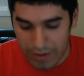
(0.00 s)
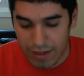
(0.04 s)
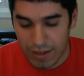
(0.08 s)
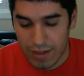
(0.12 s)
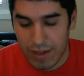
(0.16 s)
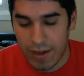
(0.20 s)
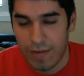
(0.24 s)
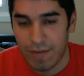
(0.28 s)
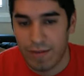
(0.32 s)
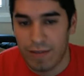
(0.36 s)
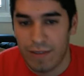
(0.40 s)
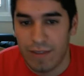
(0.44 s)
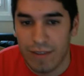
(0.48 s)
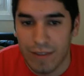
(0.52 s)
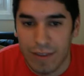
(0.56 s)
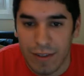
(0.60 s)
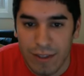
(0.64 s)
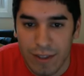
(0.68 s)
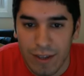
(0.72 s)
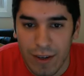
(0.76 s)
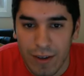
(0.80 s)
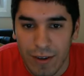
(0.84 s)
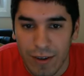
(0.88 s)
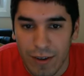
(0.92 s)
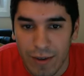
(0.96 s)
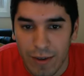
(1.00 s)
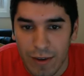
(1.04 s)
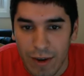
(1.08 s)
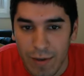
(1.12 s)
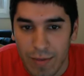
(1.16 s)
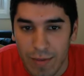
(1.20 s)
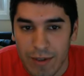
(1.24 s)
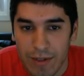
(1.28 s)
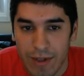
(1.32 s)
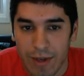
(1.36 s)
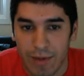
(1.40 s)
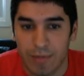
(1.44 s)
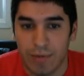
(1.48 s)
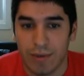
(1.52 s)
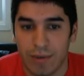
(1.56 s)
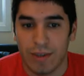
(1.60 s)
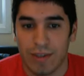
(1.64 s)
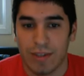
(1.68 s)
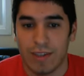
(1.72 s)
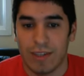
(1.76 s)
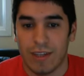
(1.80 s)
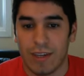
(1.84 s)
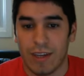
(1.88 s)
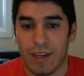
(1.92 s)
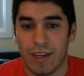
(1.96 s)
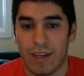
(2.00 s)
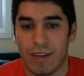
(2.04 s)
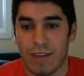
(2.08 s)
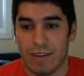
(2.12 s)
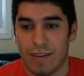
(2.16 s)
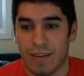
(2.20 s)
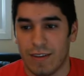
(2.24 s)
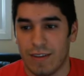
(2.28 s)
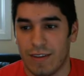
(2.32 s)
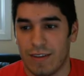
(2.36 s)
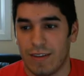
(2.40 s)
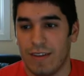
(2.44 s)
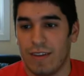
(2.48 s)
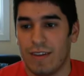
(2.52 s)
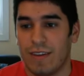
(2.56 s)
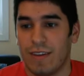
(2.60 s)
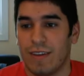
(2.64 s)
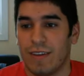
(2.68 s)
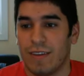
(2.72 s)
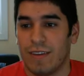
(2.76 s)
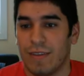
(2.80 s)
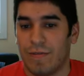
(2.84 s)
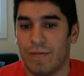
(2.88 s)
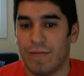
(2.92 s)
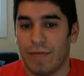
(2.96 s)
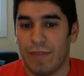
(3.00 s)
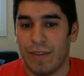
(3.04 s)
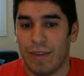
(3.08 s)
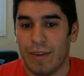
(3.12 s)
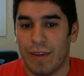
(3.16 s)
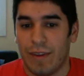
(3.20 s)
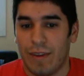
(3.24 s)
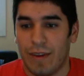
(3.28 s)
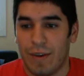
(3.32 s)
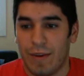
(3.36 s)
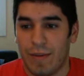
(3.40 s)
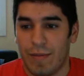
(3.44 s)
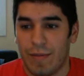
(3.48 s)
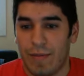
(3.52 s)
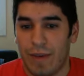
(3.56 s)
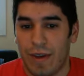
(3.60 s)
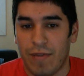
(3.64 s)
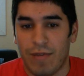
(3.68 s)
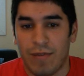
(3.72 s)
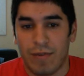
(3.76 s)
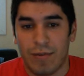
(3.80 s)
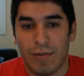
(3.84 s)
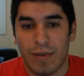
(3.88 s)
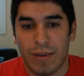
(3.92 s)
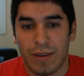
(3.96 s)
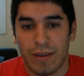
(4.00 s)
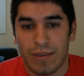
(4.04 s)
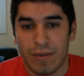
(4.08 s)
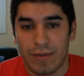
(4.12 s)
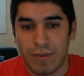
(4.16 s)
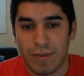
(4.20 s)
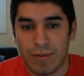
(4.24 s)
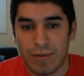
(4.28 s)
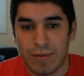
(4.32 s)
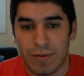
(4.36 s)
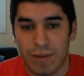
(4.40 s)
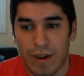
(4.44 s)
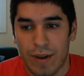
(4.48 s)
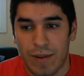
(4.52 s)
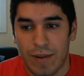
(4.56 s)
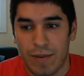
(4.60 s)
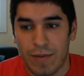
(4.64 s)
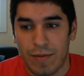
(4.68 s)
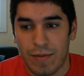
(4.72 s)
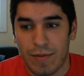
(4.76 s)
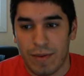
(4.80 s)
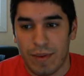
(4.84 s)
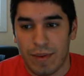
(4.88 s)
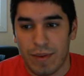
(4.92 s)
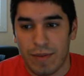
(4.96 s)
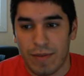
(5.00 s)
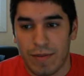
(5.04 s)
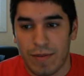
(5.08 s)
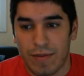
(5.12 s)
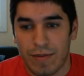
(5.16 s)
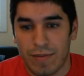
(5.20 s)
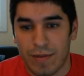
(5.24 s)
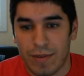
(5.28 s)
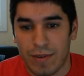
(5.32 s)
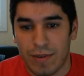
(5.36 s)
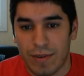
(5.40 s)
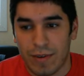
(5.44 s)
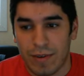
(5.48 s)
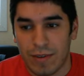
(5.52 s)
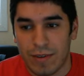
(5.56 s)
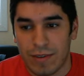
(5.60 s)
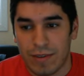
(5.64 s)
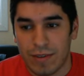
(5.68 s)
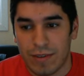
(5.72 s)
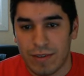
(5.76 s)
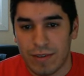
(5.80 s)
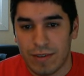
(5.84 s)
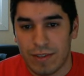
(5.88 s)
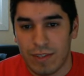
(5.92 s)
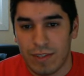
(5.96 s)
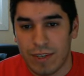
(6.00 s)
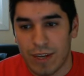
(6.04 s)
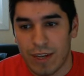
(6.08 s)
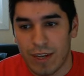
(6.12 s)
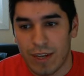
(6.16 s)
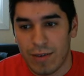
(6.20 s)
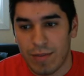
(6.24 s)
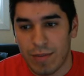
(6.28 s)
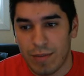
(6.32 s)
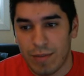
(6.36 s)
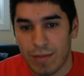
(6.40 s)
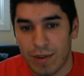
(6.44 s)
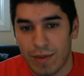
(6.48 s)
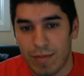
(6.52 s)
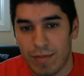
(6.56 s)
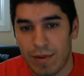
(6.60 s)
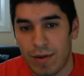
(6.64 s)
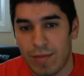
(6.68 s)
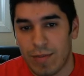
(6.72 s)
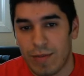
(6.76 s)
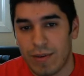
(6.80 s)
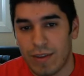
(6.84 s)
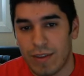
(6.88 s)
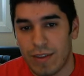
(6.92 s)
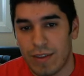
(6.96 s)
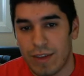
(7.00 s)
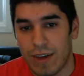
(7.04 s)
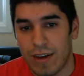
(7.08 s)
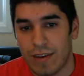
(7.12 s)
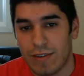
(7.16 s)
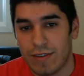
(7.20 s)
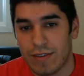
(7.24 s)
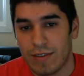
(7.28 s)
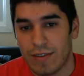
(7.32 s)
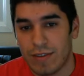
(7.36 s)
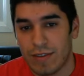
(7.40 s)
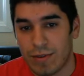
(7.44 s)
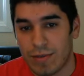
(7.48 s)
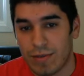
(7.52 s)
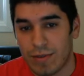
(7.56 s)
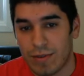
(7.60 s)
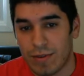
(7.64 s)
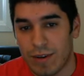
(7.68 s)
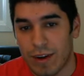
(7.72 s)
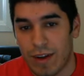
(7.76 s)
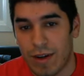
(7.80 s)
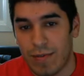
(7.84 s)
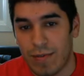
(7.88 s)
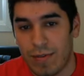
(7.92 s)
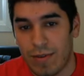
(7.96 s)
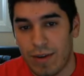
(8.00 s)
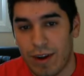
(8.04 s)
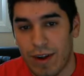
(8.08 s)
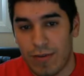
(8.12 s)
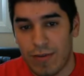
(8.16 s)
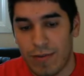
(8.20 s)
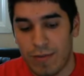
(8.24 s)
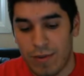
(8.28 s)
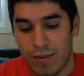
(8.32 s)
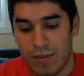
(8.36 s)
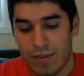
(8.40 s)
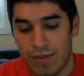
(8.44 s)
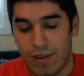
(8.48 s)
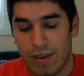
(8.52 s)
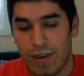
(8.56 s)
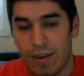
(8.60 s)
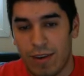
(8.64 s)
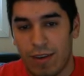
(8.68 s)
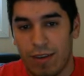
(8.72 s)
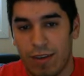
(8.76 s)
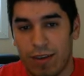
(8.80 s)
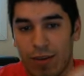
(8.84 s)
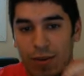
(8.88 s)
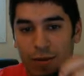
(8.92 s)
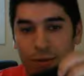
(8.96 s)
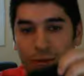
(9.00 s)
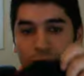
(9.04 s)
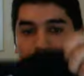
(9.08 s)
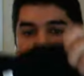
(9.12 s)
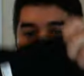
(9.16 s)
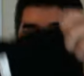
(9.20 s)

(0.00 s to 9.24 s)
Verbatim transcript: to give to show you how much I appreciate um, everyone who subscribed to me, and for Jake for being my one thousandth subscriber, I will be sending you